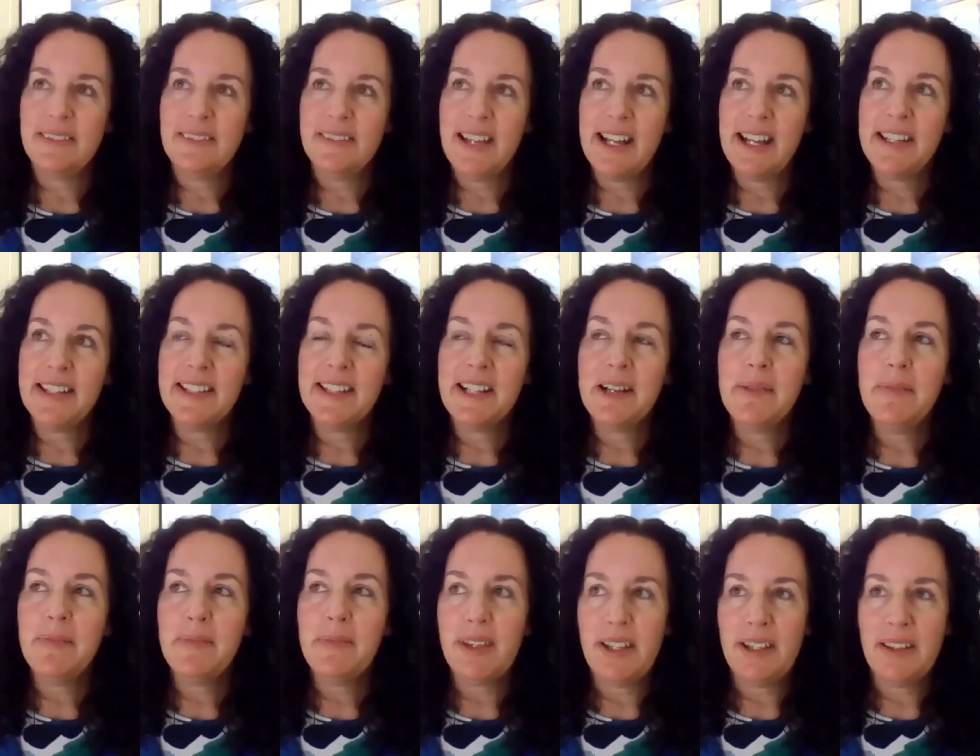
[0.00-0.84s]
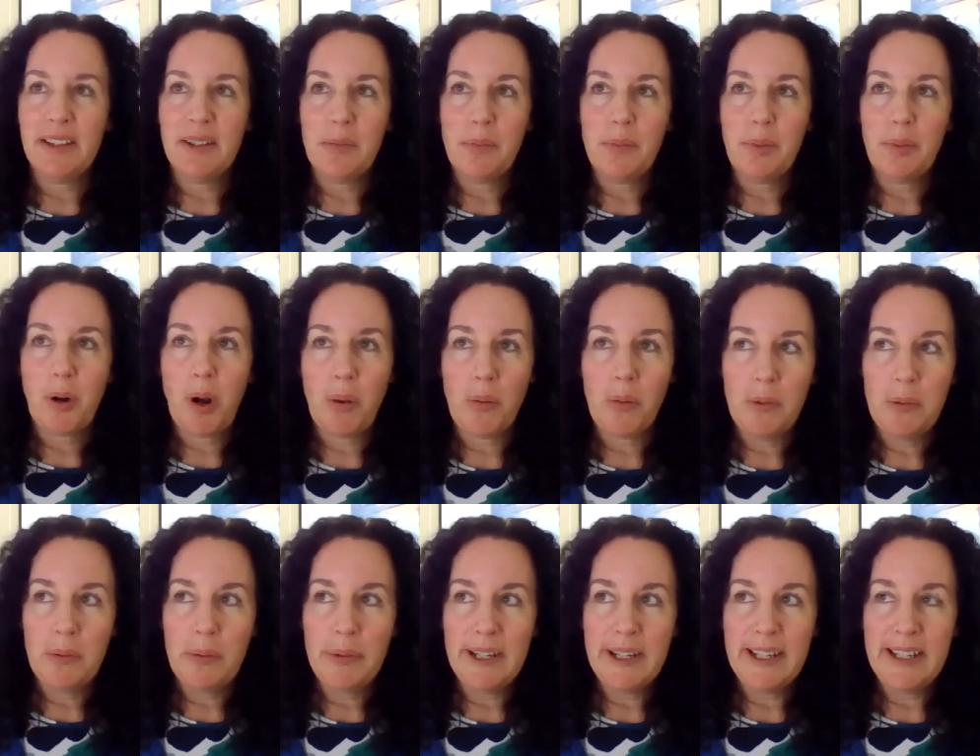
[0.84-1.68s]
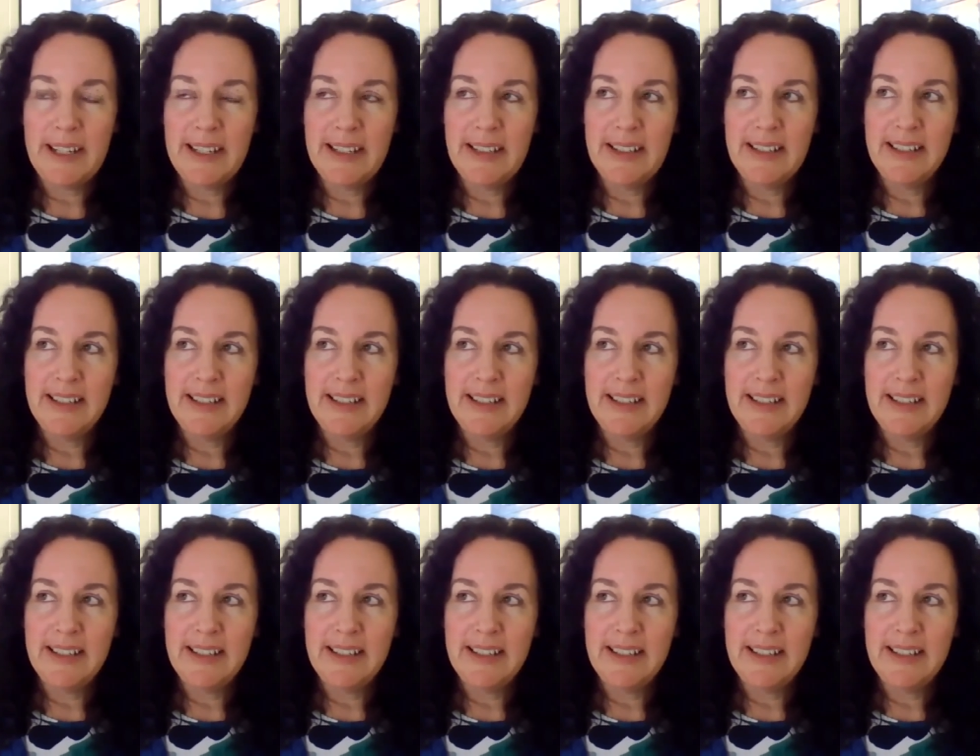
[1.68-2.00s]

that's something that probably